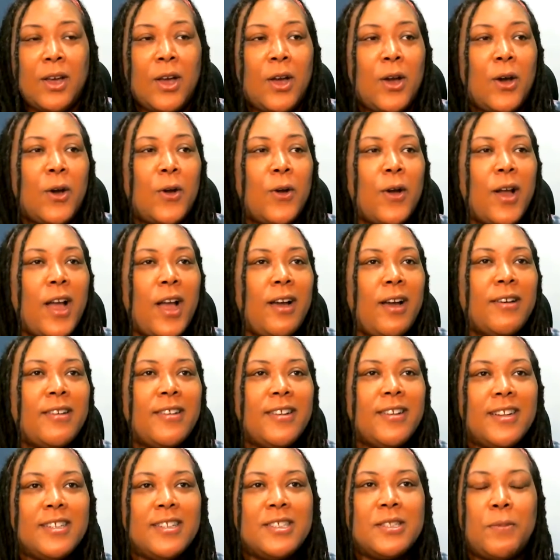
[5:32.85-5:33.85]
Or how can I
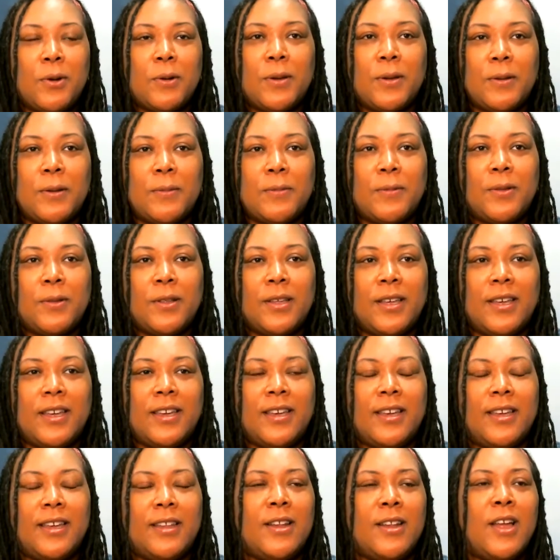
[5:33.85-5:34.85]
support people
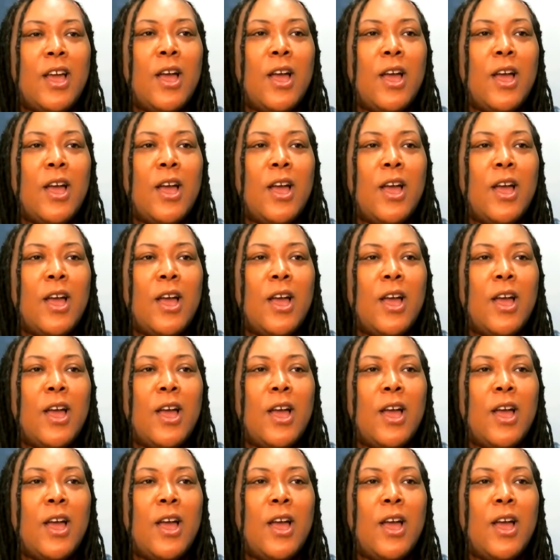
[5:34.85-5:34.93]
in